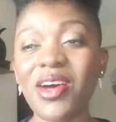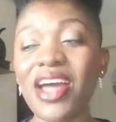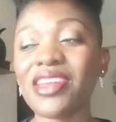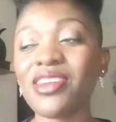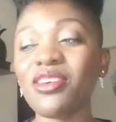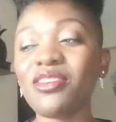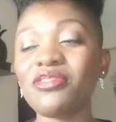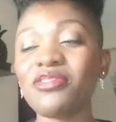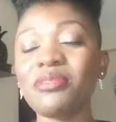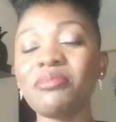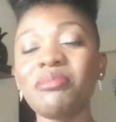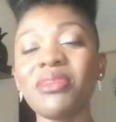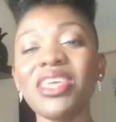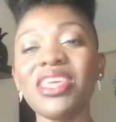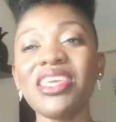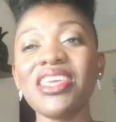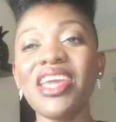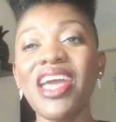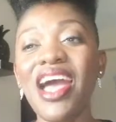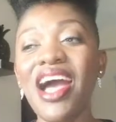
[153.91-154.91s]
I know for
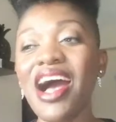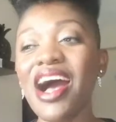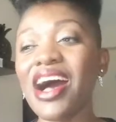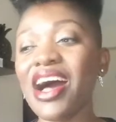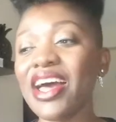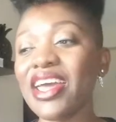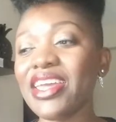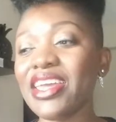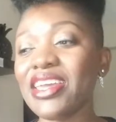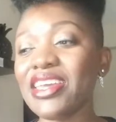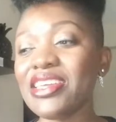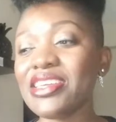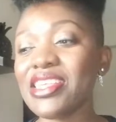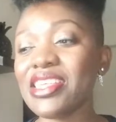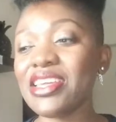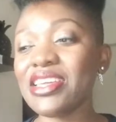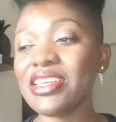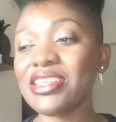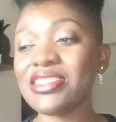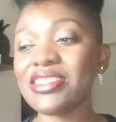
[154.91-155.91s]
me,
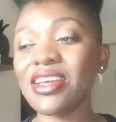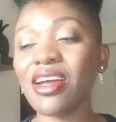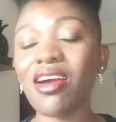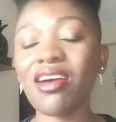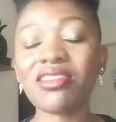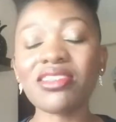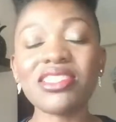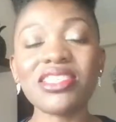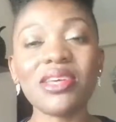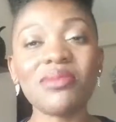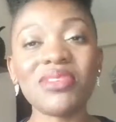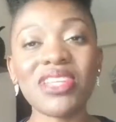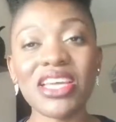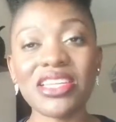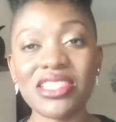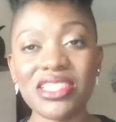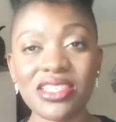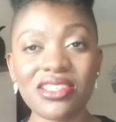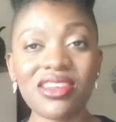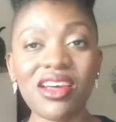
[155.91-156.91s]
it's a concept I
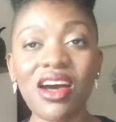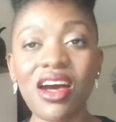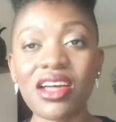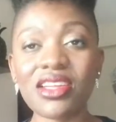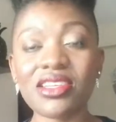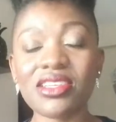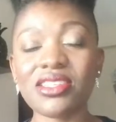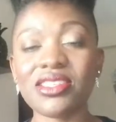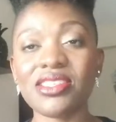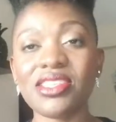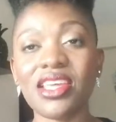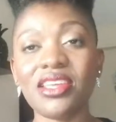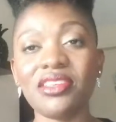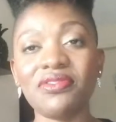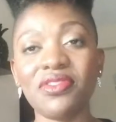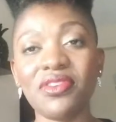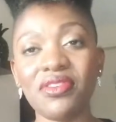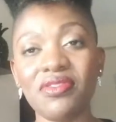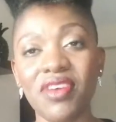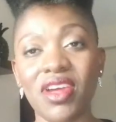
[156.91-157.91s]
did not
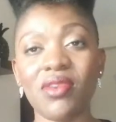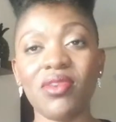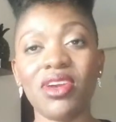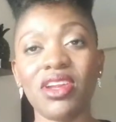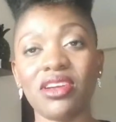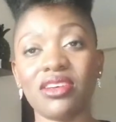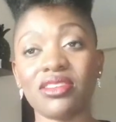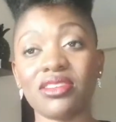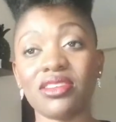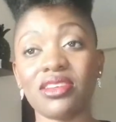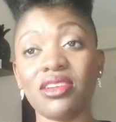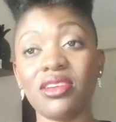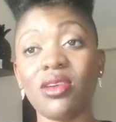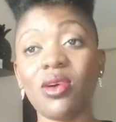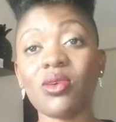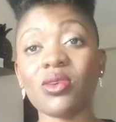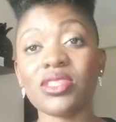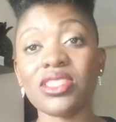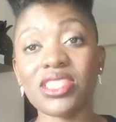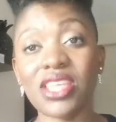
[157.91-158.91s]
understand for a very
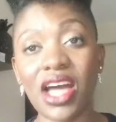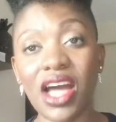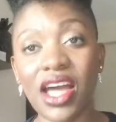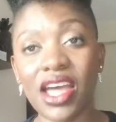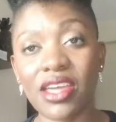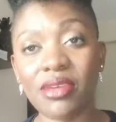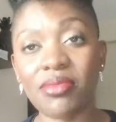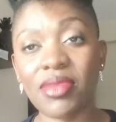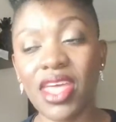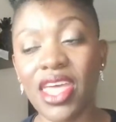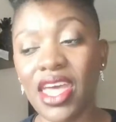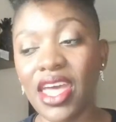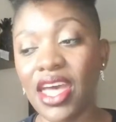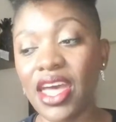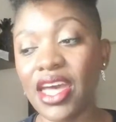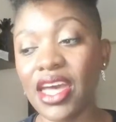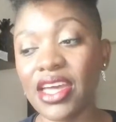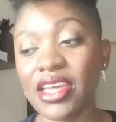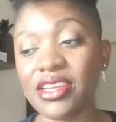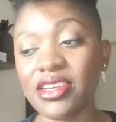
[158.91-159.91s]
long time,
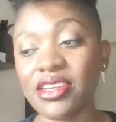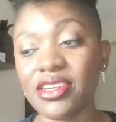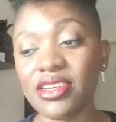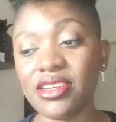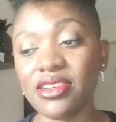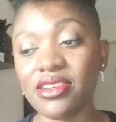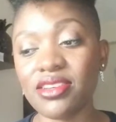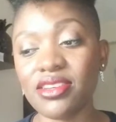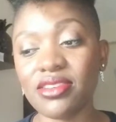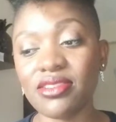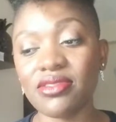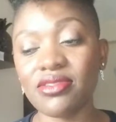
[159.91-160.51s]
and